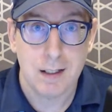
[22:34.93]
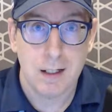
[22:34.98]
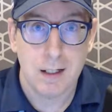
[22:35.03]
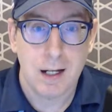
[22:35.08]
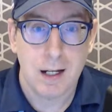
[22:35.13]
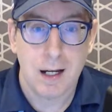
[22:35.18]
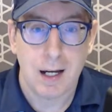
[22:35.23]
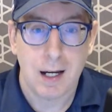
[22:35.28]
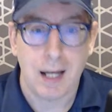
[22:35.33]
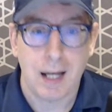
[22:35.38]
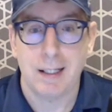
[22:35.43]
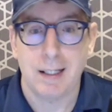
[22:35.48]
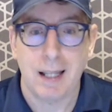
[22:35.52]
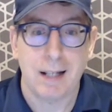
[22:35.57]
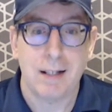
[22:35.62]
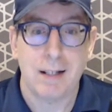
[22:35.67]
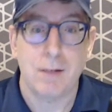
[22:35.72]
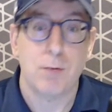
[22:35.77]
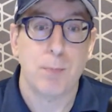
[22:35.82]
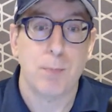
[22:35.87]
And that
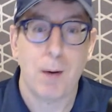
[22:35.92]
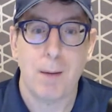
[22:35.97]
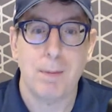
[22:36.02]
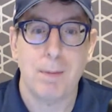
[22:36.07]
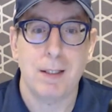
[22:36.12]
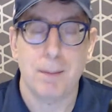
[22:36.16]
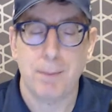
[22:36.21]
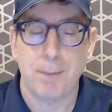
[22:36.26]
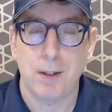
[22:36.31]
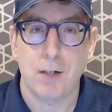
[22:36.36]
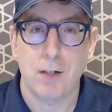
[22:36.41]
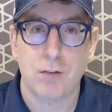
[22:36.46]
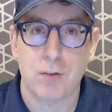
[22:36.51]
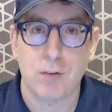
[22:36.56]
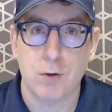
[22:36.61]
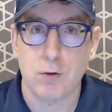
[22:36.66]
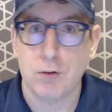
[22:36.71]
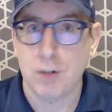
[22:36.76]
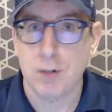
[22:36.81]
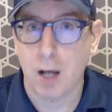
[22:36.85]
is probably the person
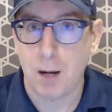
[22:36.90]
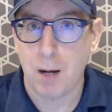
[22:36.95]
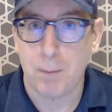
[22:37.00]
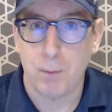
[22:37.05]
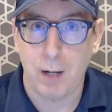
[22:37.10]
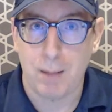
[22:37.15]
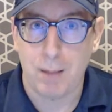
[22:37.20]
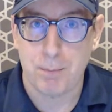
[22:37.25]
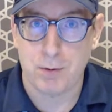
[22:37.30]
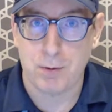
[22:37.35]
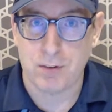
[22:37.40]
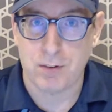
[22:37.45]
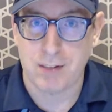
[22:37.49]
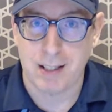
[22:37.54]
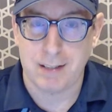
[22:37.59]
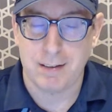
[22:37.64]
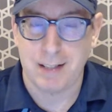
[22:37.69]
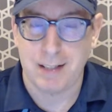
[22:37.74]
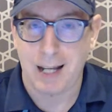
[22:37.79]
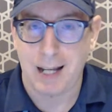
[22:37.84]
who's not
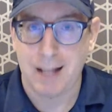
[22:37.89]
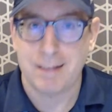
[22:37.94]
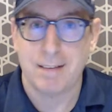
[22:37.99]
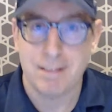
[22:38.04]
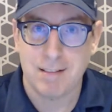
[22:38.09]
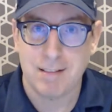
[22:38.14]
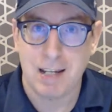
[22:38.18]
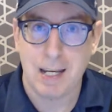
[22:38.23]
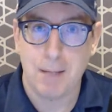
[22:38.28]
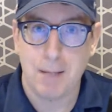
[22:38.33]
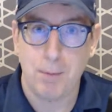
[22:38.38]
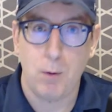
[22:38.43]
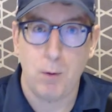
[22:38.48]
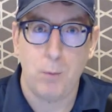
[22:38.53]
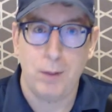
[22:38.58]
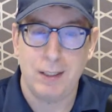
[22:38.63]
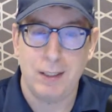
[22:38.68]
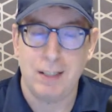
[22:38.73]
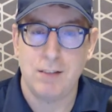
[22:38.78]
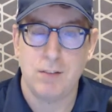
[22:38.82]
represented at the table
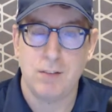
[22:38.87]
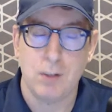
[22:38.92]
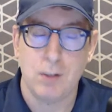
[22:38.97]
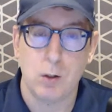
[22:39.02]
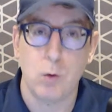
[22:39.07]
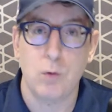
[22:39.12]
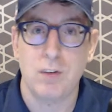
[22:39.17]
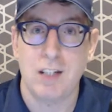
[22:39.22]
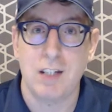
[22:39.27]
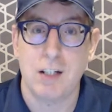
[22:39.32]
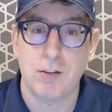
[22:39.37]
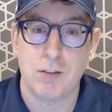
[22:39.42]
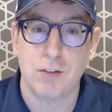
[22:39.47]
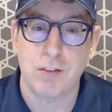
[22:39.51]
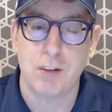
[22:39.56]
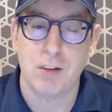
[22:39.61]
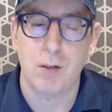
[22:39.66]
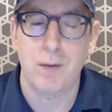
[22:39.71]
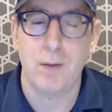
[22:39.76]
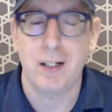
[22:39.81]
when these negotiations are
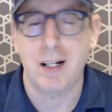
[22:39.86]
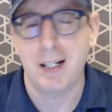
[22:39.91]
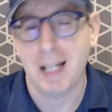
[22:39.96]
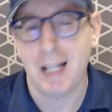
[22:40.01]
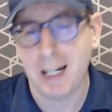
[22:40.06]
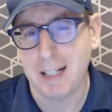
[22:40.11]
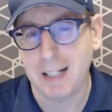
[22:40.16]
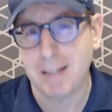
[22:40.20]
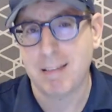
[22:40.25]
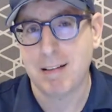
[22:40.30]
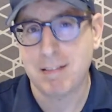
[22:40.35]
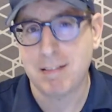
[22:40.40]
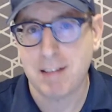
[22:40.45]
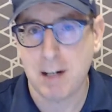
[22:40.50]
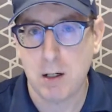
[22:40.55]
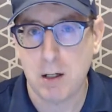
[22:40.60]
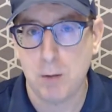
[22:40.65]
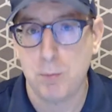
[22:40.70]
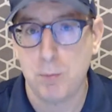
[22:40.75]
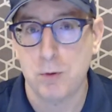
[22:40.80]
going on. And it's a
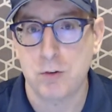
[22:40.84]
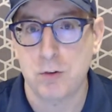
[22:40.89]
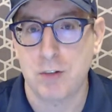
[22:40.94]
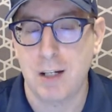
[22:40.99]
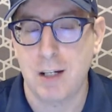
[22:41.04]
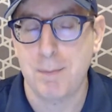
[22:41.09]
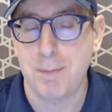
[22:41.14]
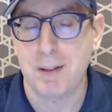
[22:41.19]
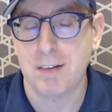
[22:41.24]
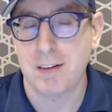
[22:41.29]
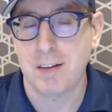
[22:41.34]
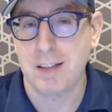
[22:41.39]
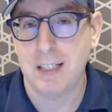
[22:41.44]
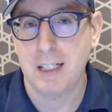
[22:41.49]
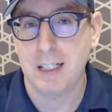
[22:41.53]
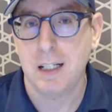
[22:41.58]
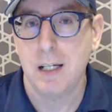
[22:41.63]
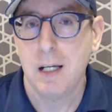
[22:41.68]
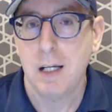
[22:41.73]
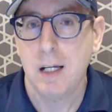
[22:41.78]
terrible shame, because I
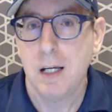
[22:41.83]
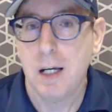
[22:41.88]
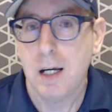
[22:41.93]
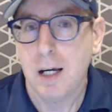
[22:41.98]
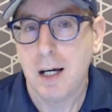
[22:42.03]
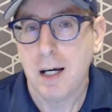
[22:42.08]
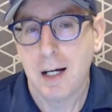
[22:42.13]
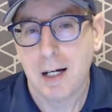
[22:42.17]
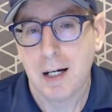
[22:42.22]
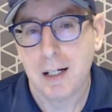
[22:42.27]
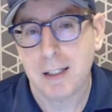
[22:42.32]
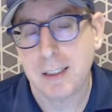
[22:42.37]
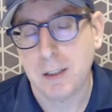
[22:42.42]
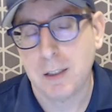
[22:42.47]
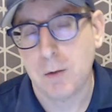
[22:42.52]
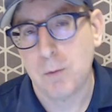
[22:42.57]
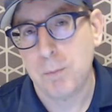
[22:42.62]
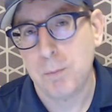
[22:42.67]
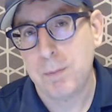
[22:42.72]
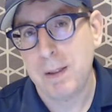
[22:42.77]
think,
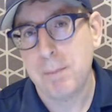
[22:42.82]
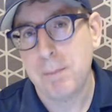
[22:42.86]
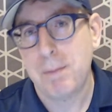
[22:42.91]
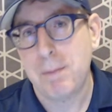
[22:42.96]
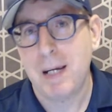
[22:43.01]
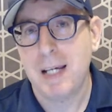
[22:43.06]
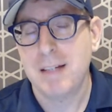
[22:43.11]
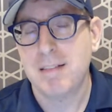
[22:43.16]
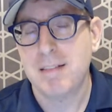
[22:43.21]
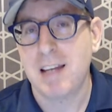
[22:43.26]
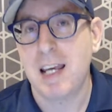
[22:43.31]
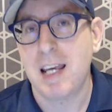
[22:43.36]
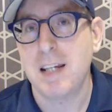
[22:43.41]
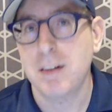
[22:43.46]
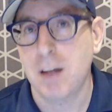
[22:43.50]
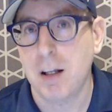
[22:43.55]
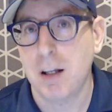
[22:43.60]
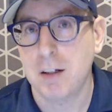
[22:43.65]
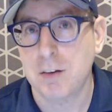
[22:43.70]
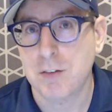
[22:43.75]
being paid
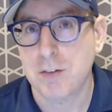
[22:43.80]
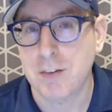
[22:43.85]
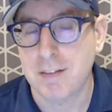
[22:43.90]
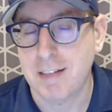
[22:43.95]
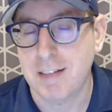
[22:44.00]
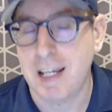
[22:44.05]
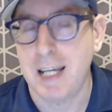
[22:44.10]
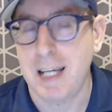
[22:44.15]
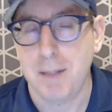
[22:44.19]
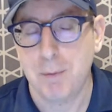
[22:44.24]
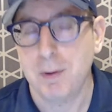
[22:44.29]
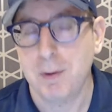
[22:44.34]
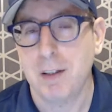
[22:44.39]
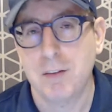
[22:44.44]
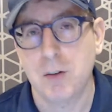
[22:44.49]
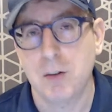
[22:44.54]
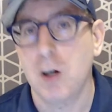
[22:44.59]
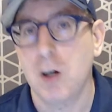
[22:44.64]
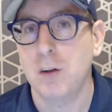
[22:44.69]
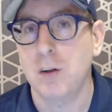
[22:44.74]
$10 a day, we're not
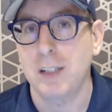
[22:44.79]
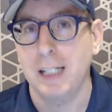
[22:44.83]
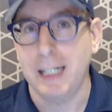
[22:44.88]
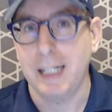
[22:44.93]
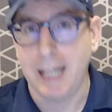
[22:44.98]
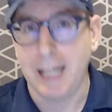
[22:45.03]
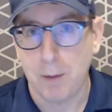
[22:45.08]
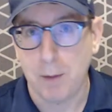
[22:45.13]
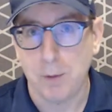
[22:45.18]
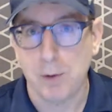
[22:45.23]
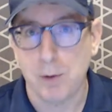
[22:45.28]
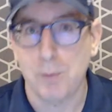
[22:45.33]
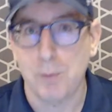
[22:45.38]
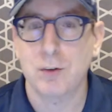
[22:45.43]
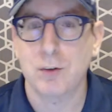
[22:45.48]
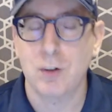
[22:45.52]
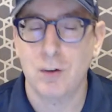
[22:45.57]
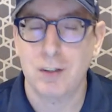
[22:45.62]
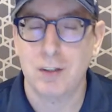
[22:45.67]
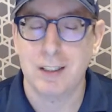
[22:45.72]
talking an hour, we're
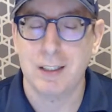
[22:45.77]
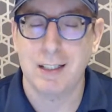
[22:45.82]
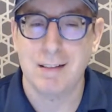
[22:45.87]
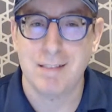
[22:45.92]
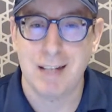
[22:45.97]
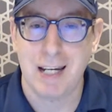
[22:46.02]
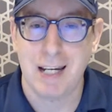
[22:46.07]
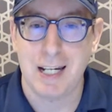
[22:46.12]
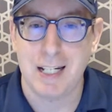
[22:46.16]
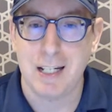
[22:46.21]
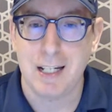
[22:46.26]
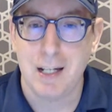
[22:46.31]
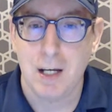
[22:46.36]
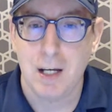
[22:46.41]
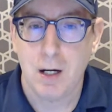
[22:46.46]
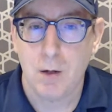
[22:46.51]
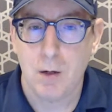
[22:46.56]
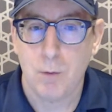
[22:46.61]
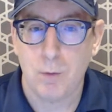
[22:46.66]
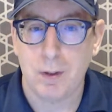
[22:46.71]
talking a day,
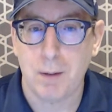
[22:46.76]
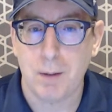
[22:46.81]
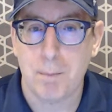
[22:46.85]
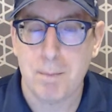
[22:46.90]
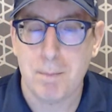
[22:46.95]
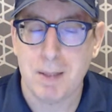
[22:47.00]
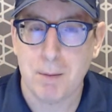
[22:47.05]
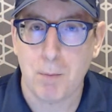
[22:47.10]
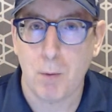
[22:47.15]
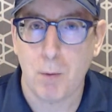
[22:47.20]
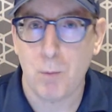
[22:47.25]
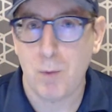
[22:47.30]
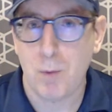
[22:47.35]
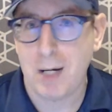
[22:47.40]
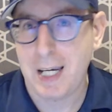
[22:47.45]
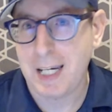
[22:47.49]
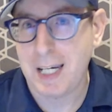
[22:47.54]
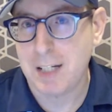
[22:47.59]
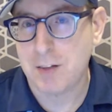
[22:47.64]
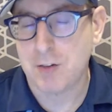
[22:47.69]
with a minimum
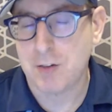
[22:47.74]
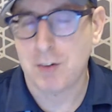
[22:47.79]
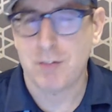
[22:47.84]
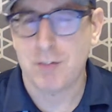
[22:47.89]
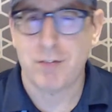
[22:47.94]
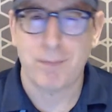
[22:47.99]
wage of,